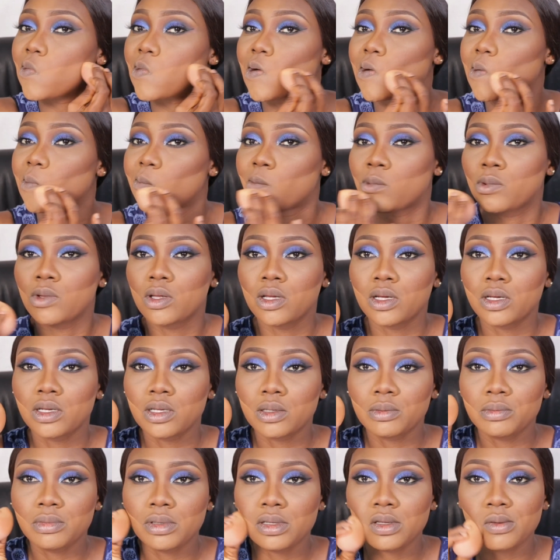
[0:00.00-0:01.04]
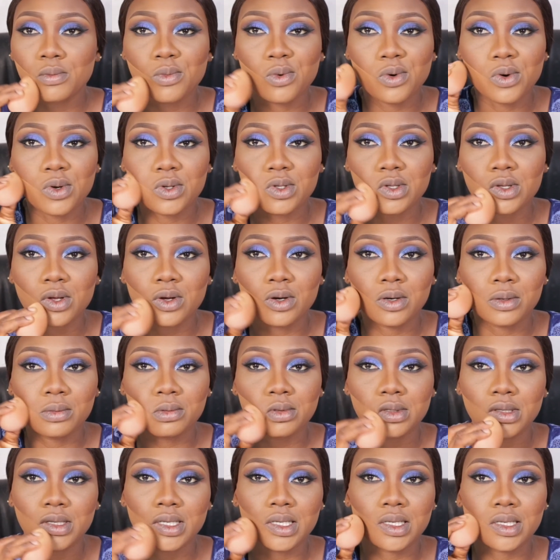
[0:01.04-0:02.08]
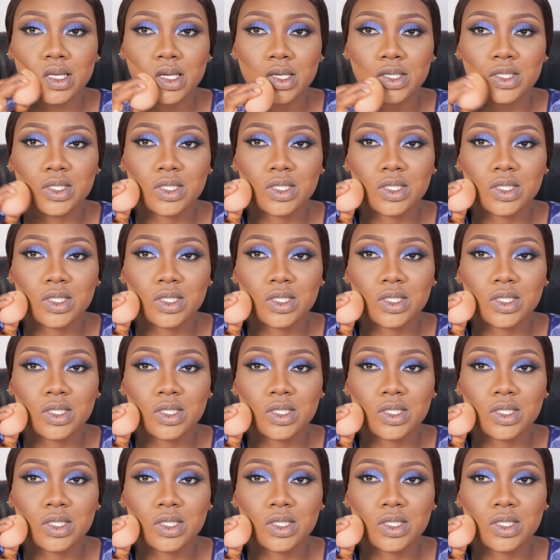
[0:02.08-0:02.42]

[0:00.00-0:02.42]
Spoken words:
appear a bit more sculpted and